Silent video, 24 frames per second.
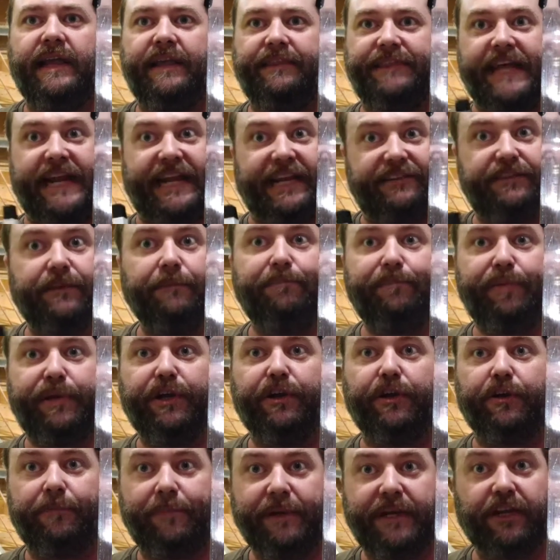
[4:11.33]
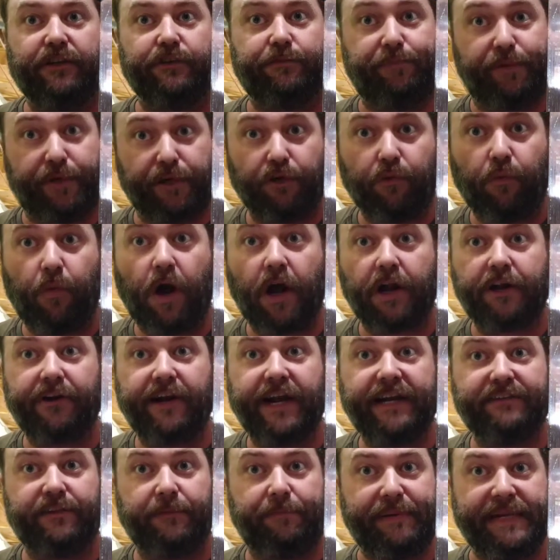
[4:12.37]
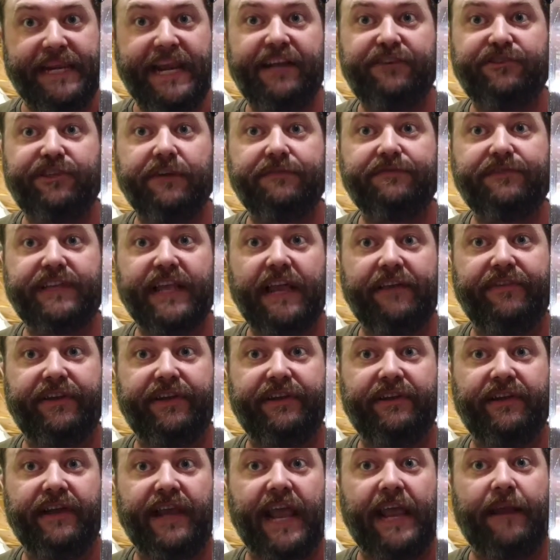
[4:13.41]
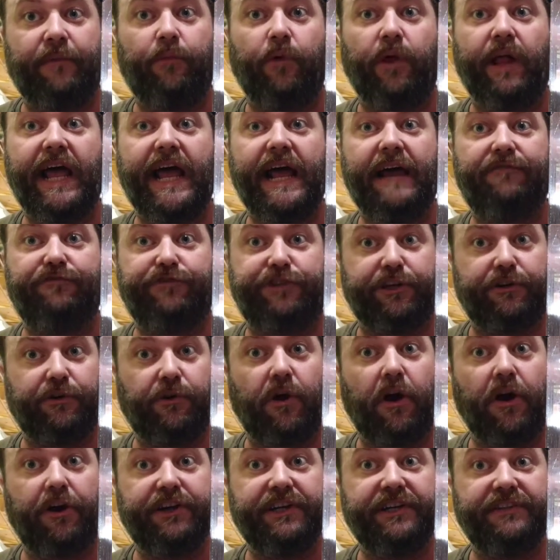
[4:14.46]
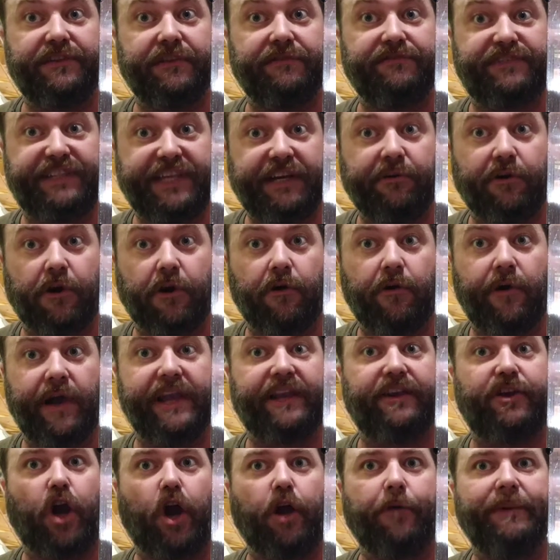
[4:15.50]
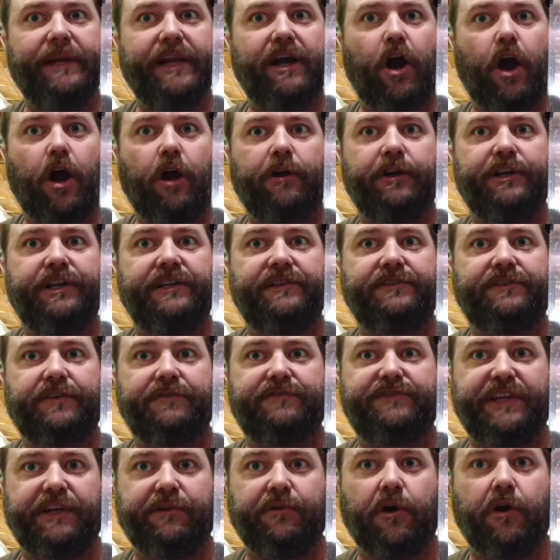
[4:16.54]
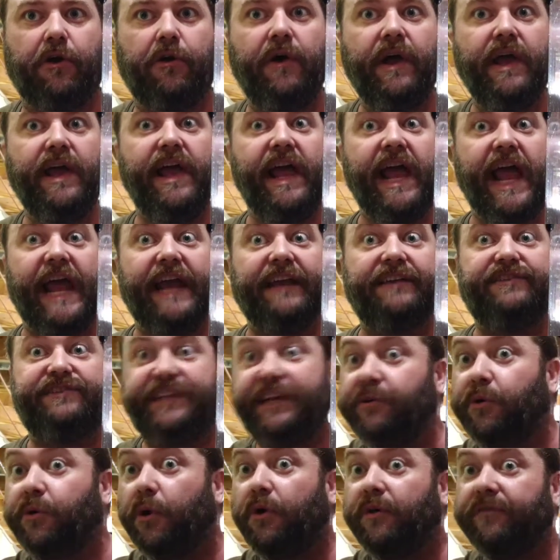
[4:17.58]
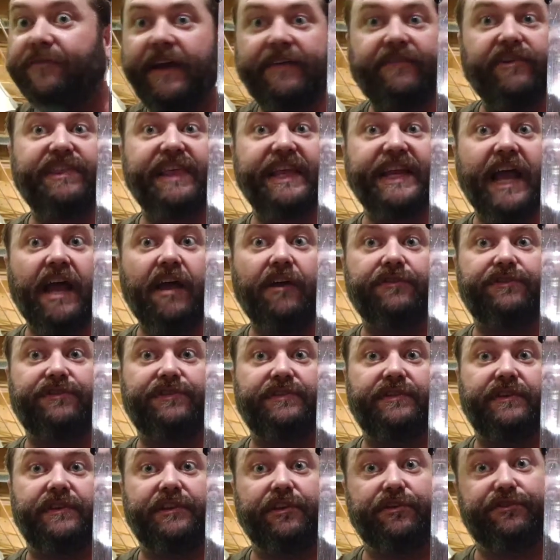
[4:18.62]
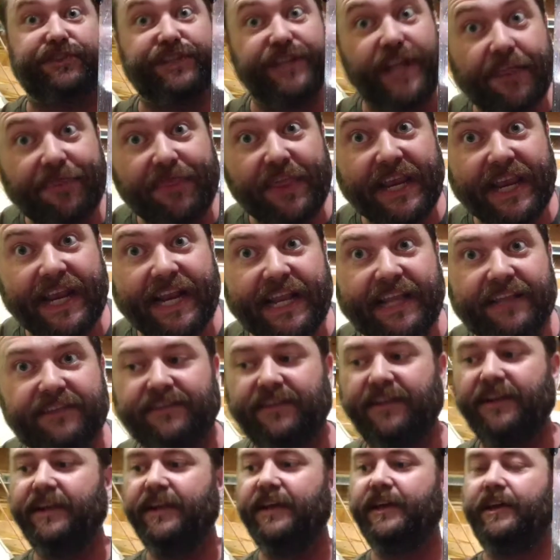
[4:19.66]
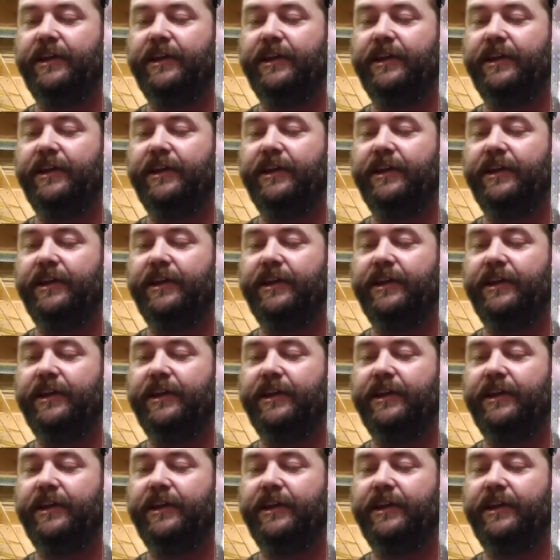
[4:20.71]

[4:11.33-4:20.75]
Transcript: that isn't pure, because pure water has a pH of 7 and will have general hardness of 0 and carbonate hardness of 0 and 0 of everything else. There's nothing in it.